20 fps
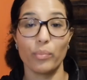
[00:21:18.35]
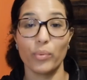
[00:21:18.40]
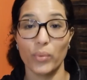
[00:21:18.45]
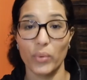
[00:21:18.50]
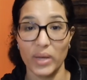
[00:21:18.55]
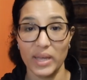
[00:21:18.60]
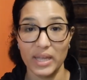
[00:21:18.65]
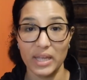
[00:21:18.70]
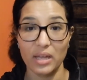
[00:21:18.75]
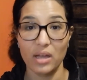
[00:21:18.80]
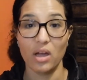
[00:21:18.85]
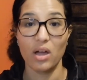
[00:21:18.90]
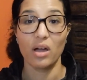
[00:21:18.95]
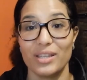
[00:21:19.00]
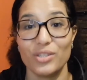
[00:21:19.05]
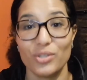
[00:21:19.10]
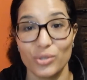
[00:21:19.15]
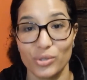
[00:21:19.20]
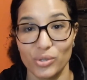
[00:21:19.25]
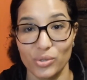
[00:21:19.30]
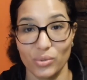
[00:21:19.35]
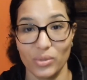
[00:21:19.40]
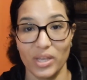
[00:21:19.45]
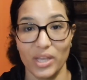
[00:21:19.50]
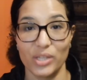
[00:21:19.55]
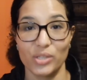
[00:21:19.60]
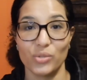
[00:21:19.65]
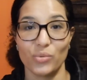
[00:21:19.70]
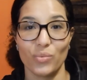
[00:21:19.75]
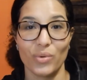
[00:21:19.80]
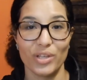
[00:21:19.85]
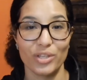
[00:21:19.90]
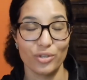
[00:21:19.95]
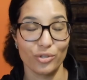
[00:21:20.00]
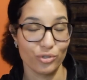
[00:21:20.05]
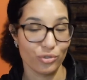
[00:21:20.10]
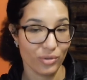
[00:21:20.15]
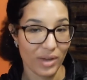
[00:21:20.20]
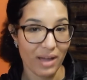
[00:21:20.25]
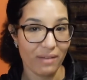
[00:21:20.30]
bring in your suitcase when
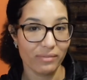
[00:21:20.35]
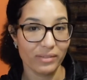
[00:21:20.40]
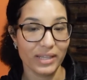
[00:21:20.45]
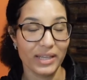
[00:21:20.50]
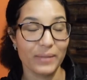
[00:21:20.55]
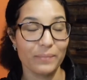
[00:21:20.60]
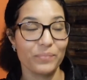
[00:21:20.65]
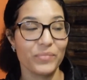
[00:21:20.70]
you're traveling.